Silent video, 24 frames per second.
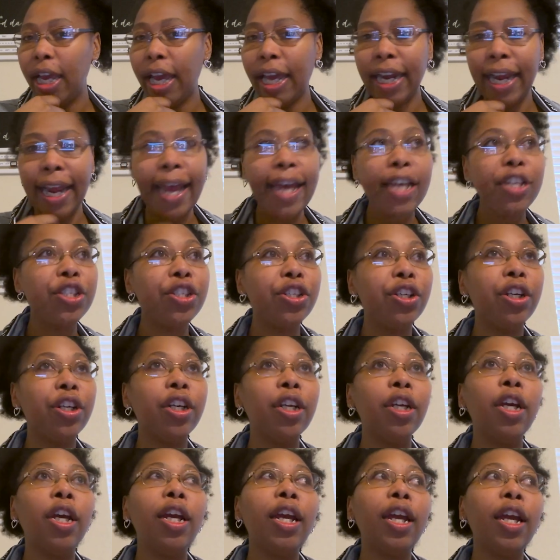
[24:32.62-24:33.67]
And I asked
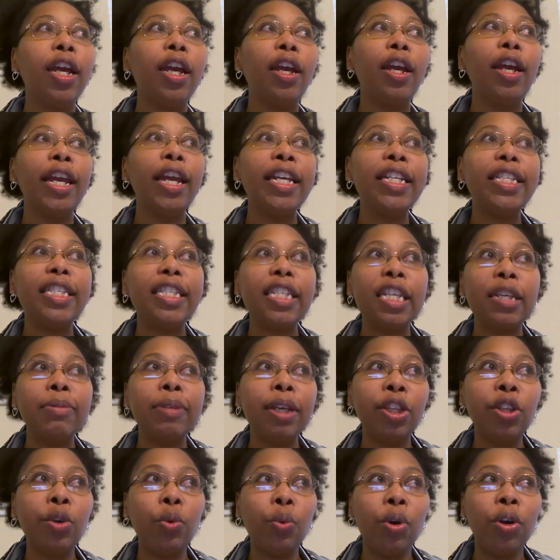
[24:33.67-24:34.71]
her, it seems
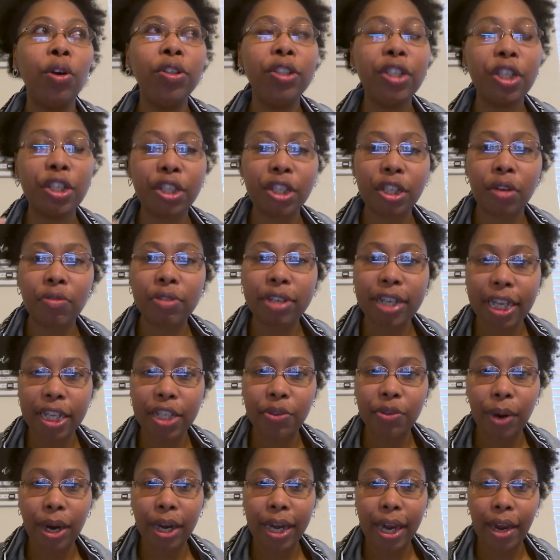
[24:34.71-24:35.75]
like the world is so
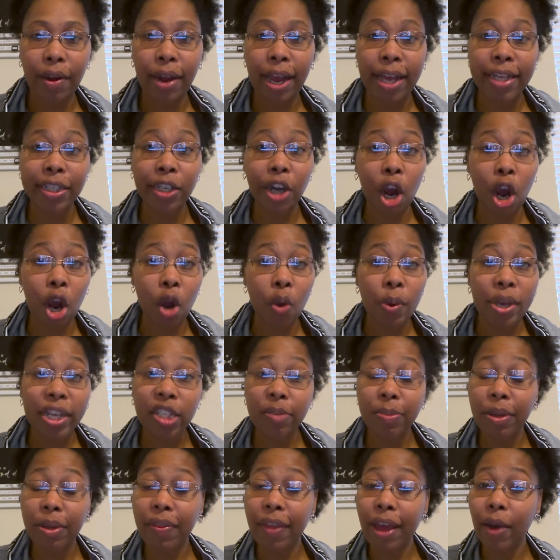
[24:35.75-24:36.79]
tense right now. Has it
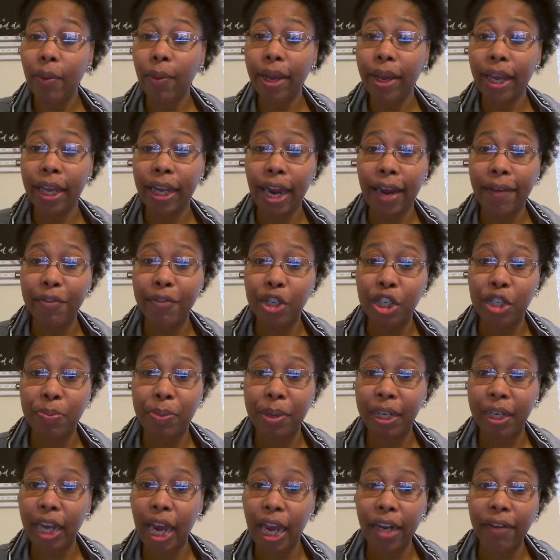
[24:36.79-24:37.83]
always been that way? And I've just
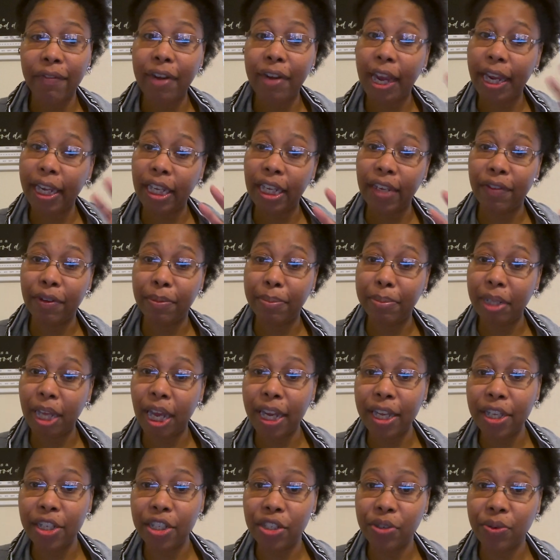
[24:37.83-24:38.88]
been kind of naive and
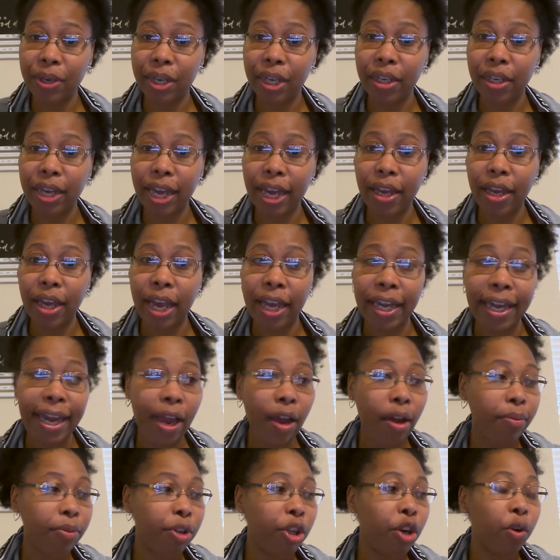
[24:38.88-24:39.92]
blind to it. And
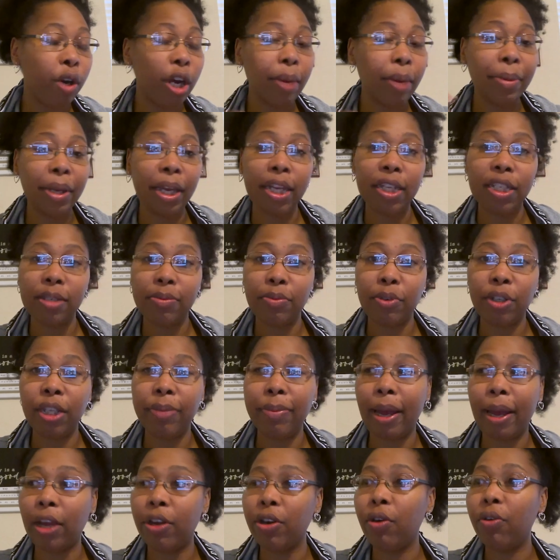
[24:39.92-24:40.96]
now I'm, coming into really
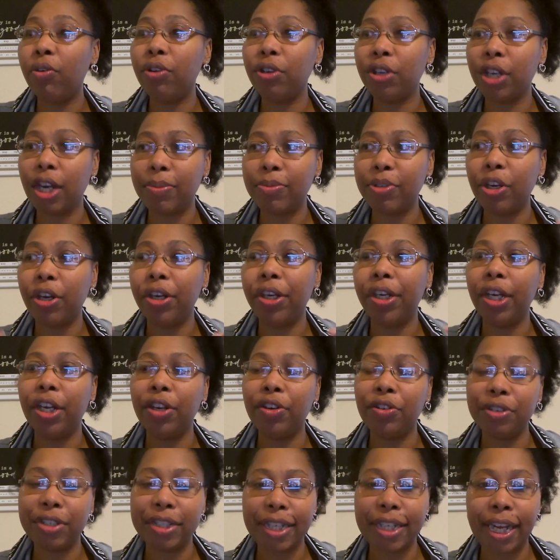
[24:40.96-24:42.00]
my adulthood, I'm starting to
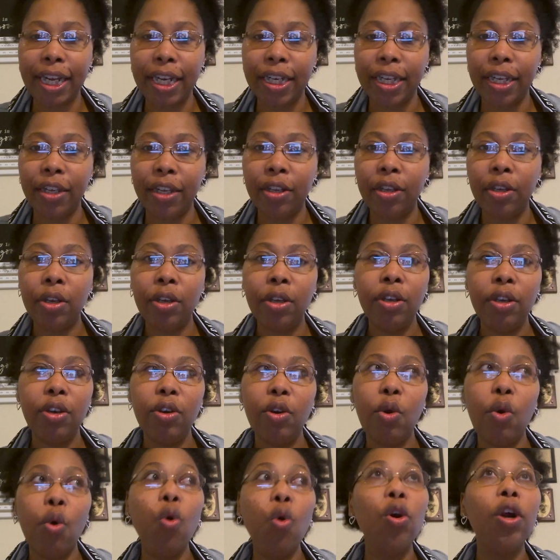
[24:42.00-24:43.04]
understand it.
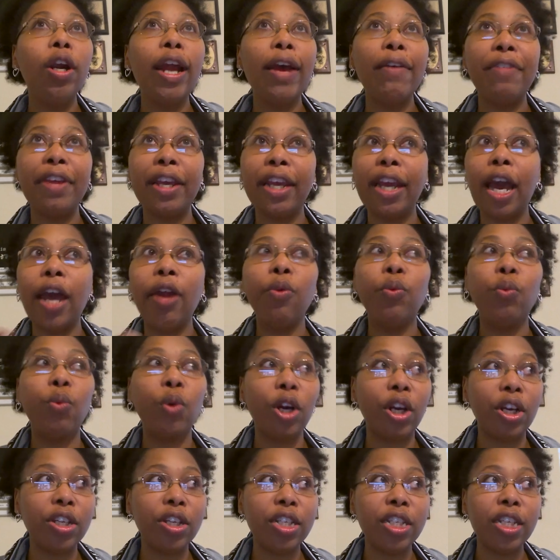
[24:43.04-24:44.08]
Or have they gotten
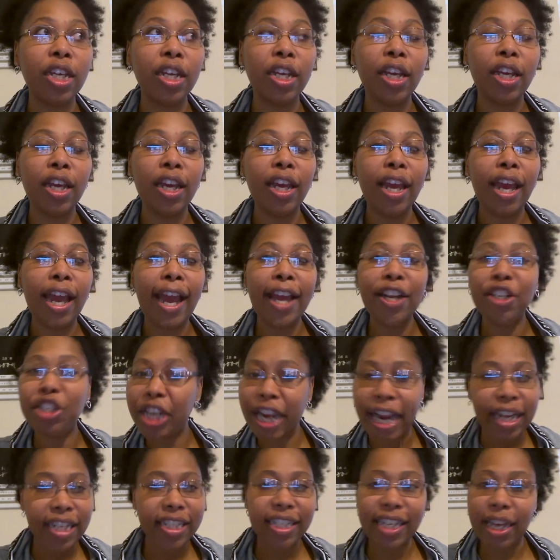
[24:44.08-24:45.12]
worse? And
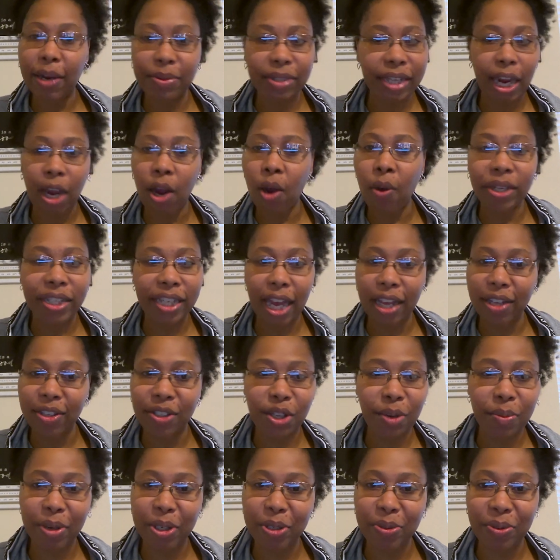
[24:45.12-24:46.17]
she hands down was like, oh, it's gotten
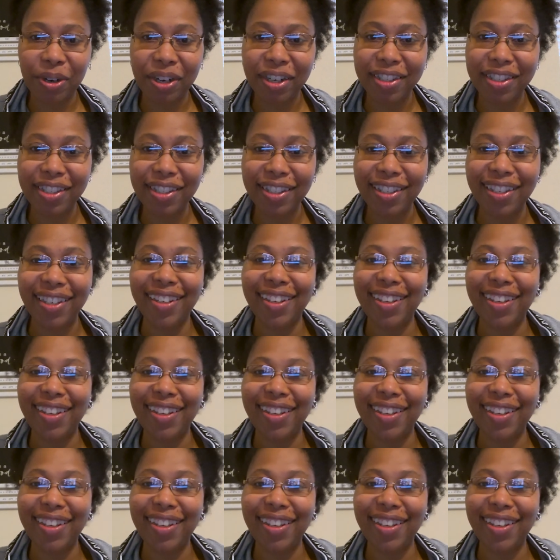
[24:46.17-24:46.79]
so much worse.